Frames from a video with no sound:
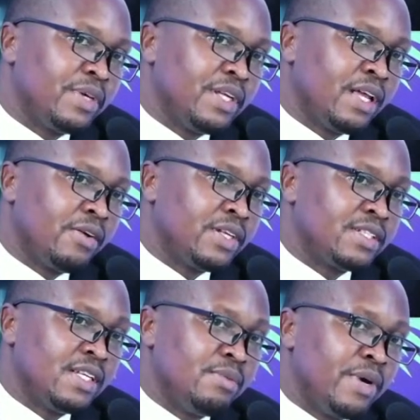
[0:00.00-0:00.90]
In other words,
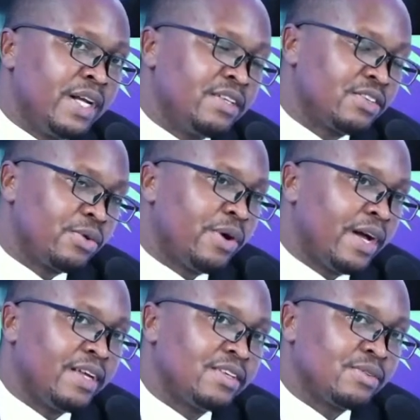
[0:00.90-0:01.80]
the demand is so
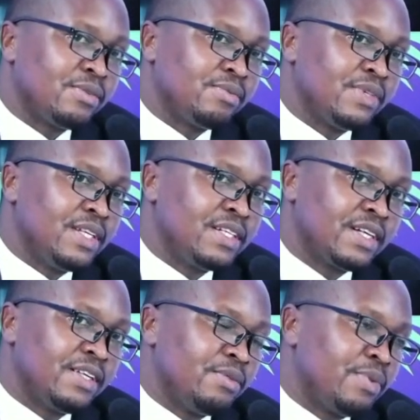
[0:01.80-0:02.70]
high, so
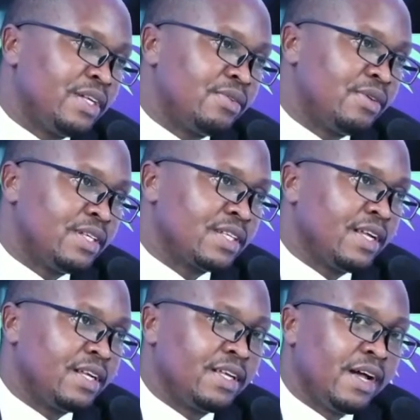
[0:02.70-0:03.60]
initially you part with a
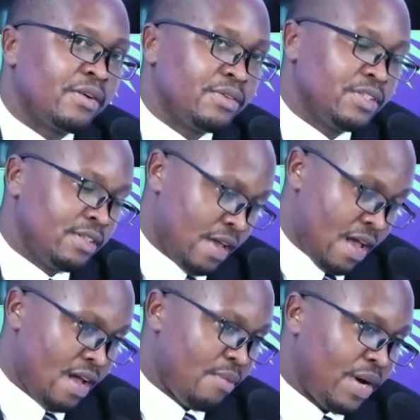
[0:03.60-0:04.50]
slightly higher cost.
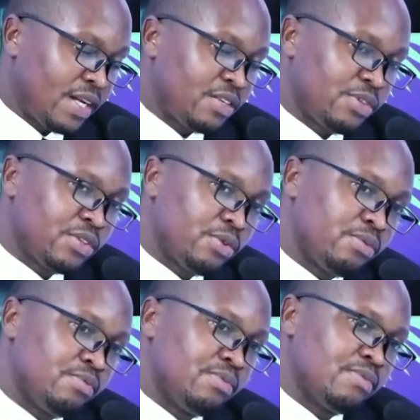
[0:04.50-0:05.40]
But as we
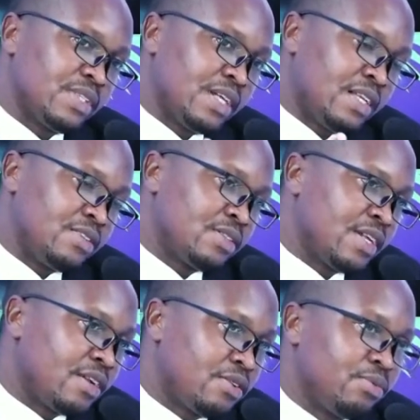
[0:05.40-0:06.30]
saw, as you
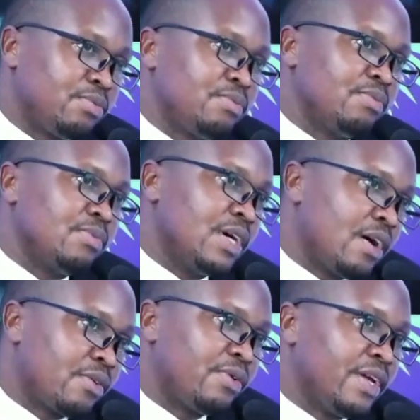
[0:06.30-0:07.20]
start to
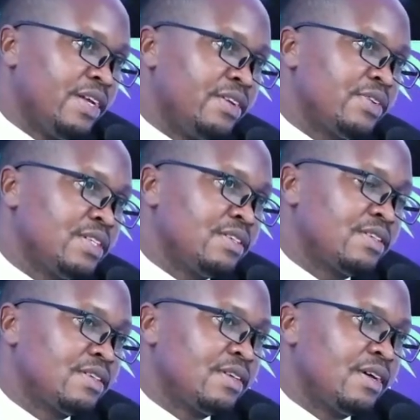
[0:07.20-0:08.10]
accrue the
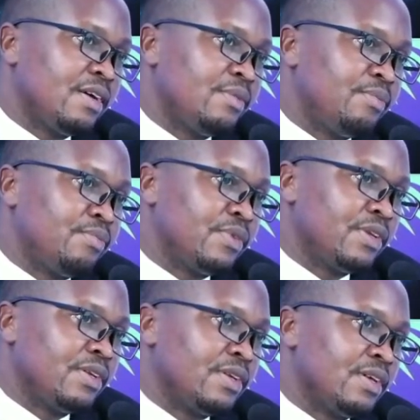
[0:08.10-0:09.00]
interests,
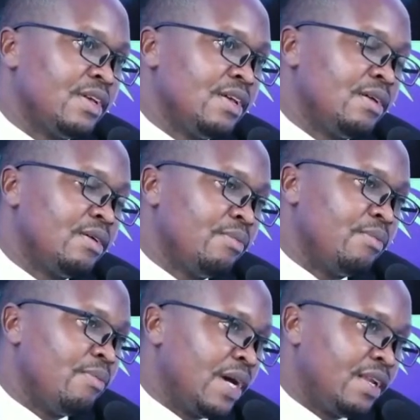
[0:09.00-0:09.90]

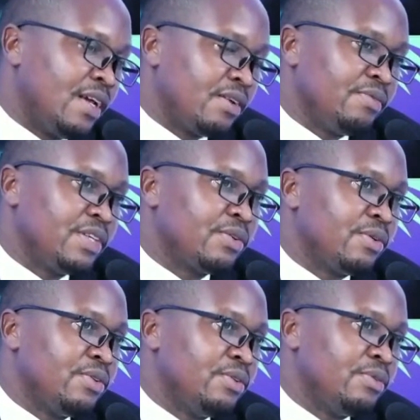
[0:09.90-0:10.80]
by the end of it
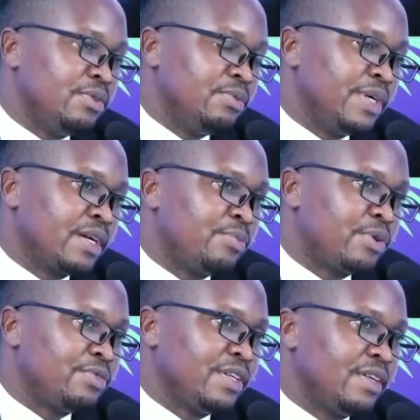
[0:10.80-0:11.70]
all, you make a
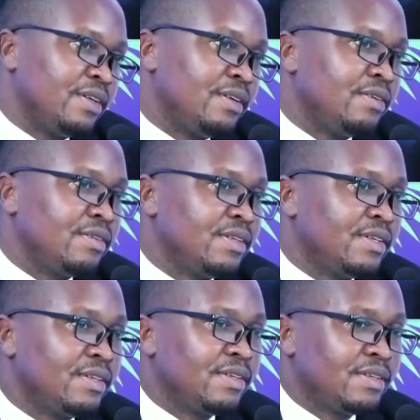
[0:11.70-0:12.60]
profit.
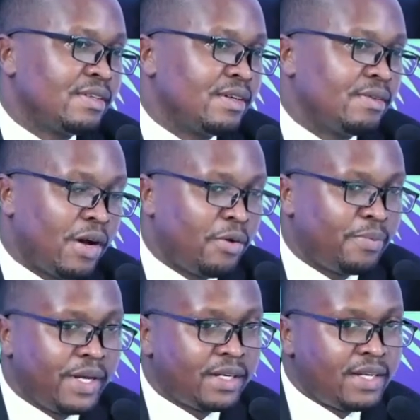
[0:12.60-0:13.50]
I
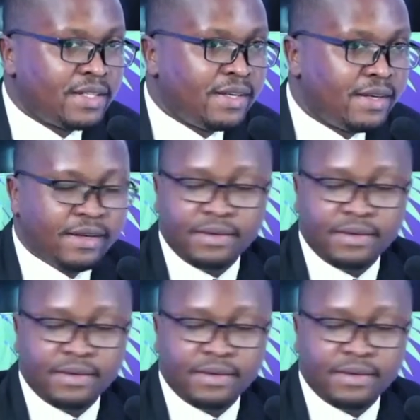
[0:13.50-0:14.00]
hope that answers.